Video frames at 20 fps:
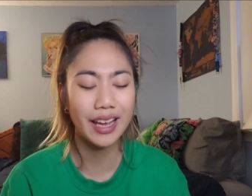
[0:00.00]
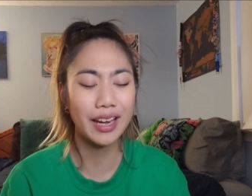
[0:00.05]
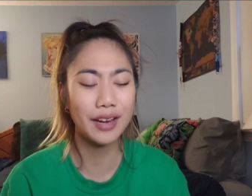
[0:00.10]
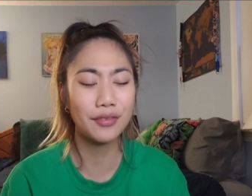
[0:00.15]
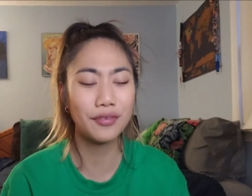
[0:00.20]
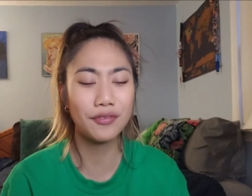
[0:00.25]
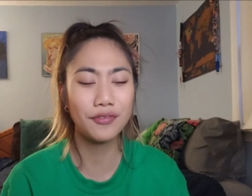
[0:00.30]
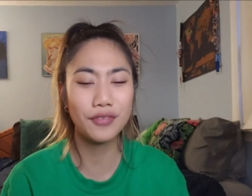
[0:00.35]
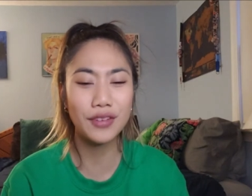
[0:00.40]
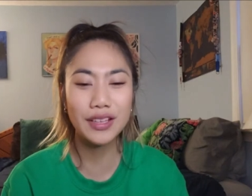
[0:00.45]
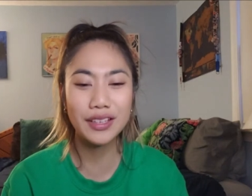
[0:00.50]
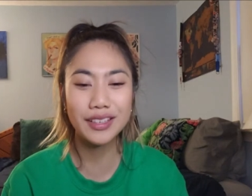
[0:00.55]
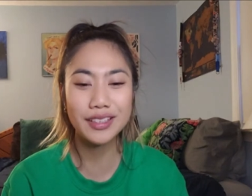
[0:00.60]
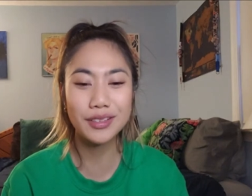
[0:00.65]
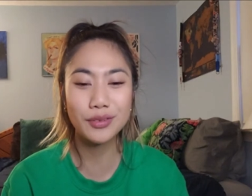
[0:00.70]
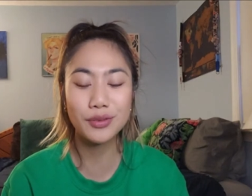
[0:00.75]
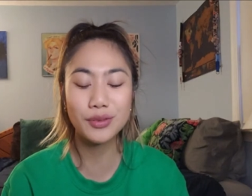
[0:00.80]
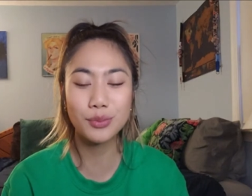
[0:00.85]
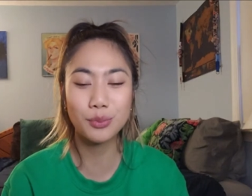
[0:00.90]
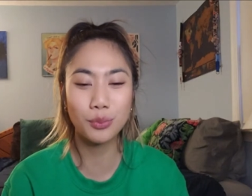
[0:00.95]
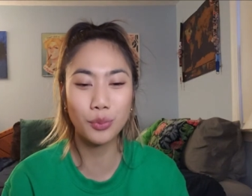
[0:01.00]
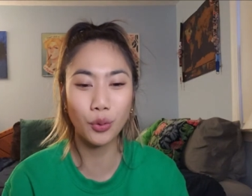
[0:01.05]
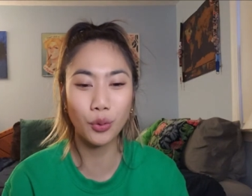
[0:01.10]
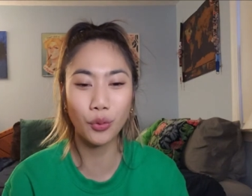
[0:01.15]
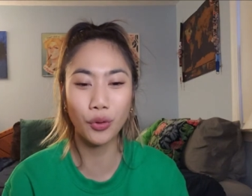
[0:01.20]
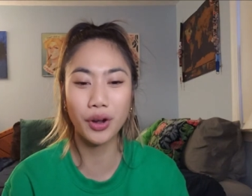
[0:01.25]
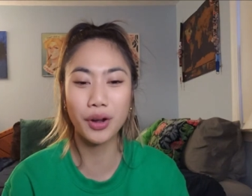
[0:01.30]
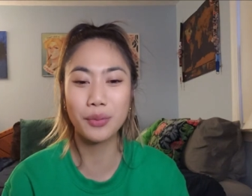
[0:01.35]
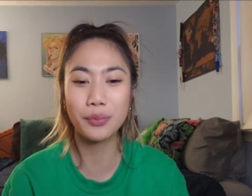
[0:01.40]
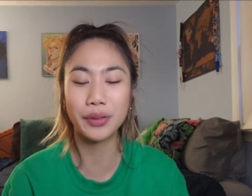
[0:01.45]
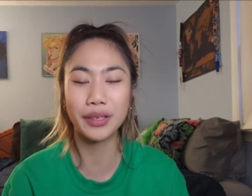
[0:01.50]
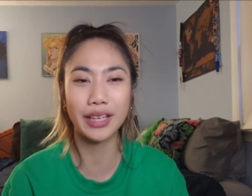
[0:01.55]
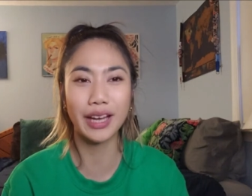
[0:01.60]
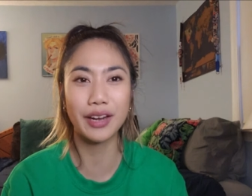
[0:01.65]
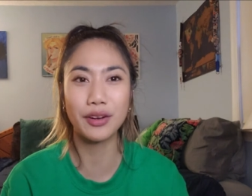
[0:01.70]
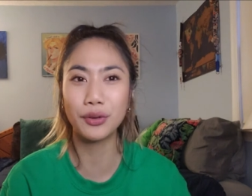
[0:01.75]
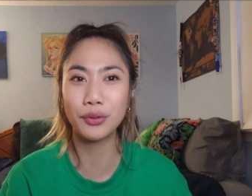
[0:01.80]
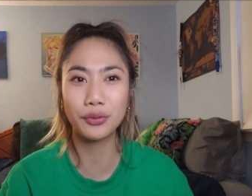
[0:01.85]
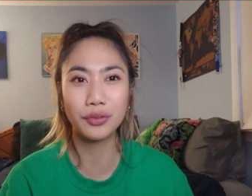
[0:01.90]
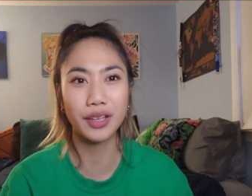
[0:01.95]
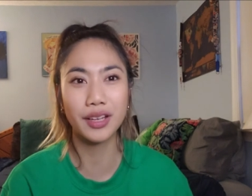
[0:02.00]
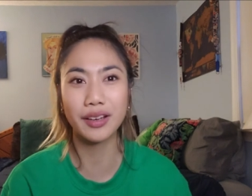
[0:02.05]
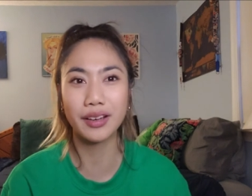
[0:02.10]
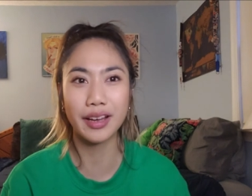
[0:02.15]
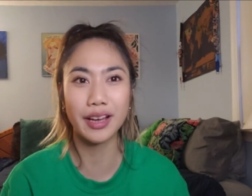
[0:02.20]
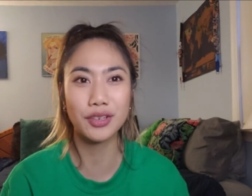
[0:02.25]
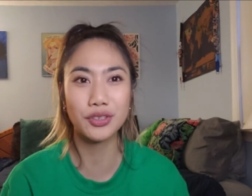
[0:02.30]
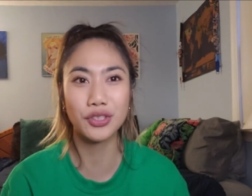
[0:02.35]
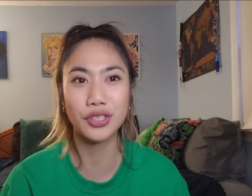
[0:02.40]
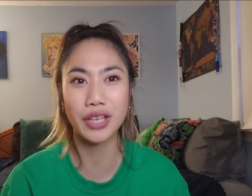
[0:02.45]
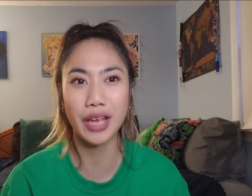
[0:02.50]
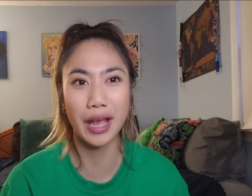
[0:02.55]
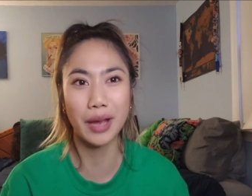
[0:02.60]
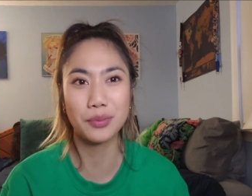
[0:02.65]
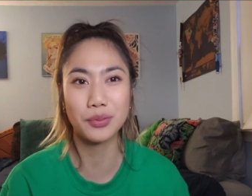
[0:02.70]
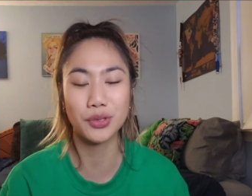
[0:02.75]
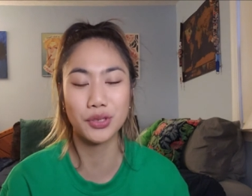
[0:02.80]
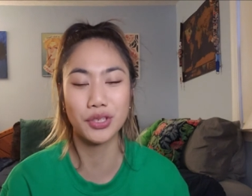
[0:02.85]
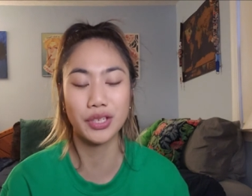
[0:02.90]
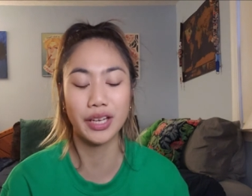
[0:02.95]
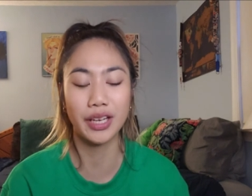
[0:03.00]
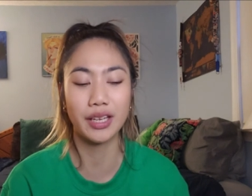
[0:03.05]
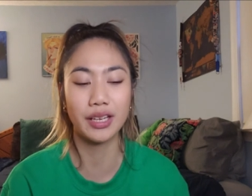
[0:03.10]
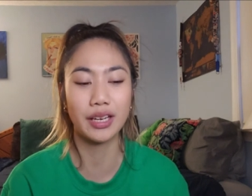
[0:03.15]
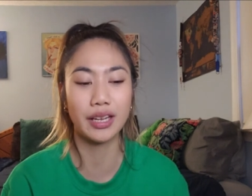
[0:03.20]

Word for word: And I feel like there was more, but I don't think I actually captured it.